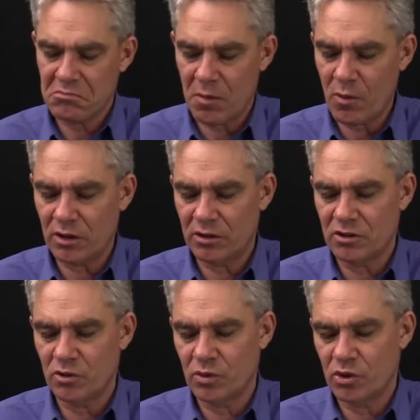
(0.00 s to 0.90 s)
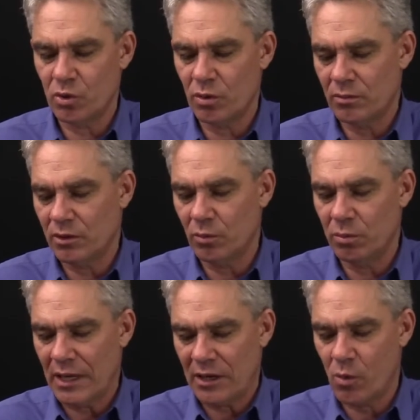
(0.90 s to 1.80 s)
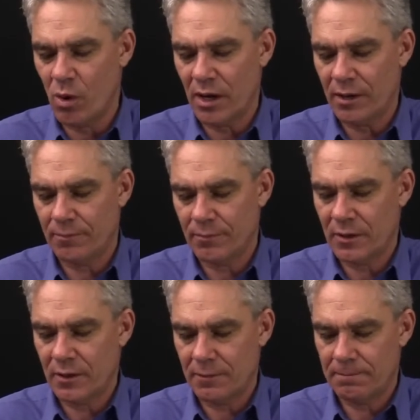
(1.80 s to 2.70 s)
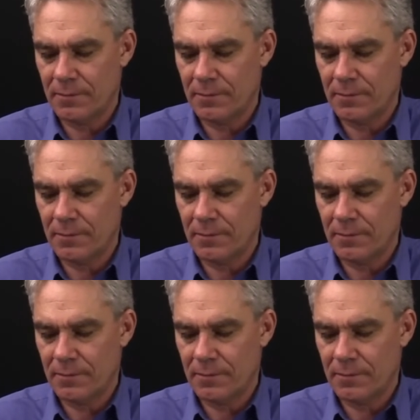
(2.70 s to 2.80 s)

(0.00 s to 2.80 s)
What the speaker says: might just do a short little black wire. Okay.